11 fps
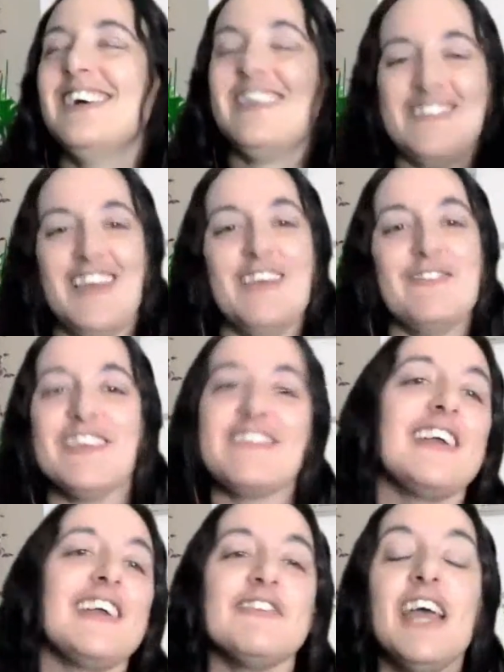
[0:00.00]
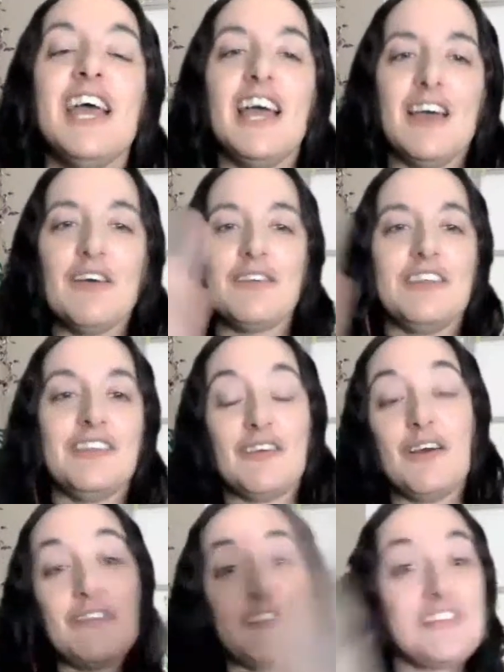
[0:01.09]
side by side of how
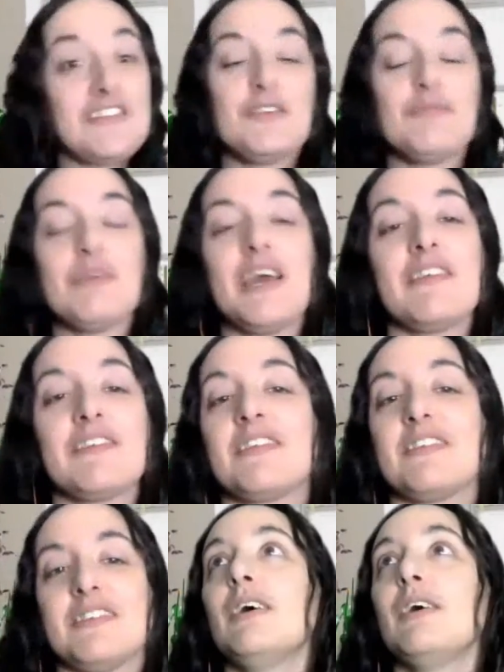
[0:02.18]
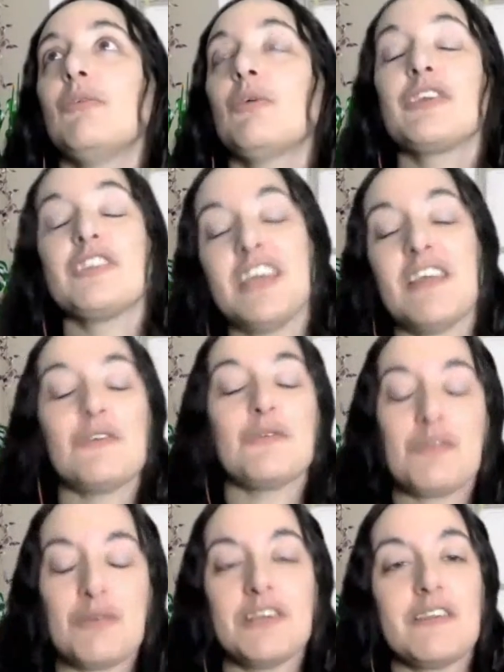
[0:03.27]
all these different masks work together
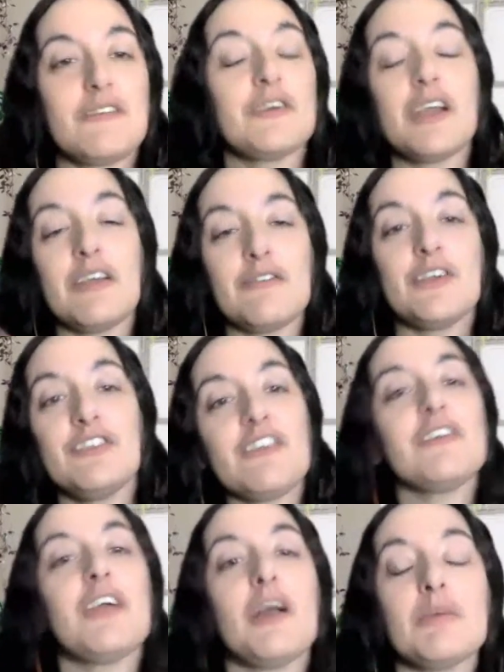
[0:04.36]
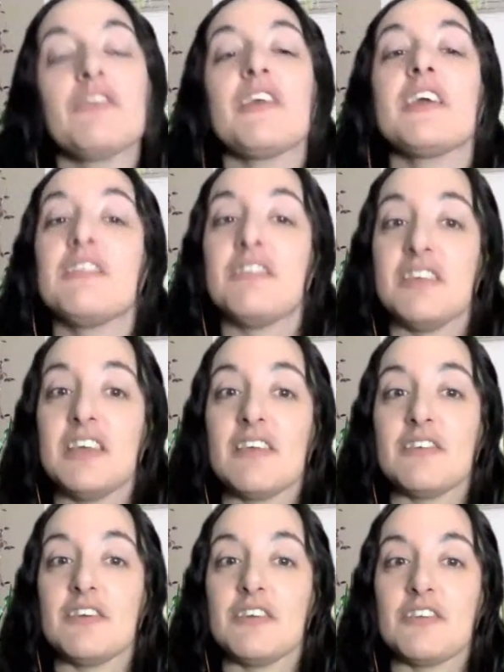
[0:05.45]
with one another or cover each other up. Because I could see as
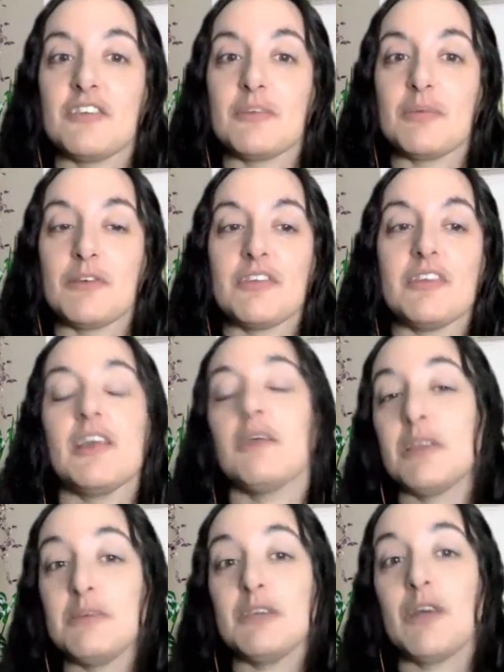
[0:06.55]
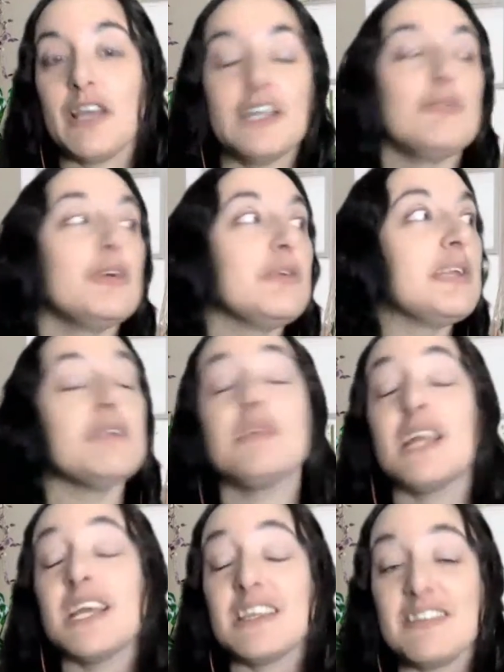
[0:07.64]
an autistic person, I'm going to be quiet in 1 minute, but
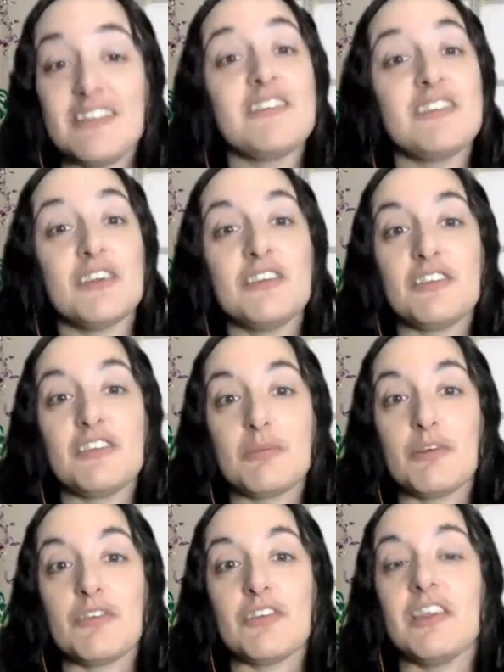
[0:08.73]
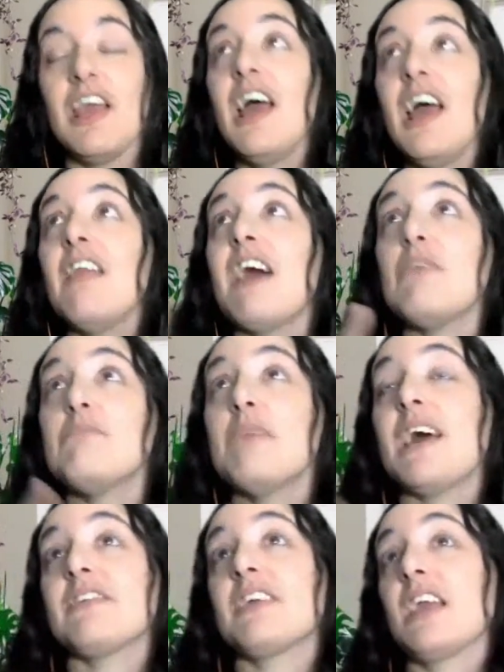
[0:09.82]
I can see as an autistic person that
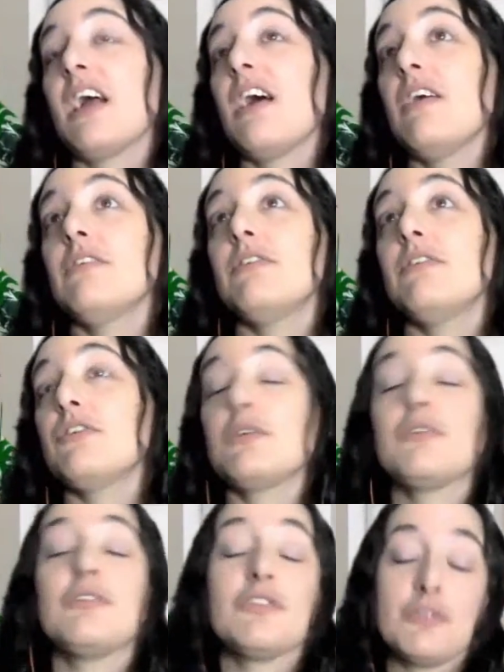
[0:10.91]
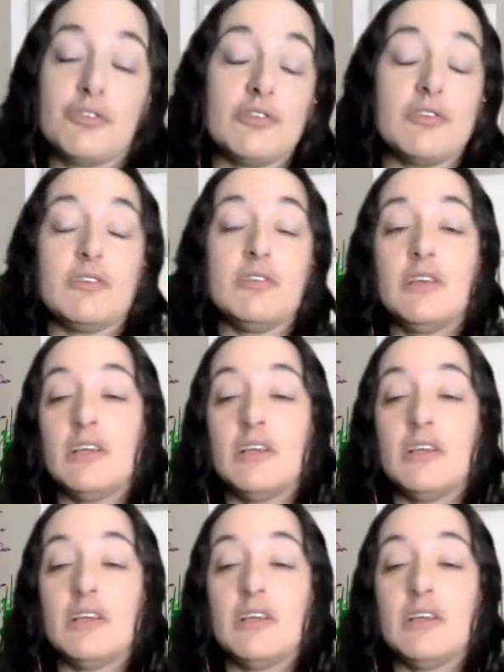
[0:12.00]
masking of sort of social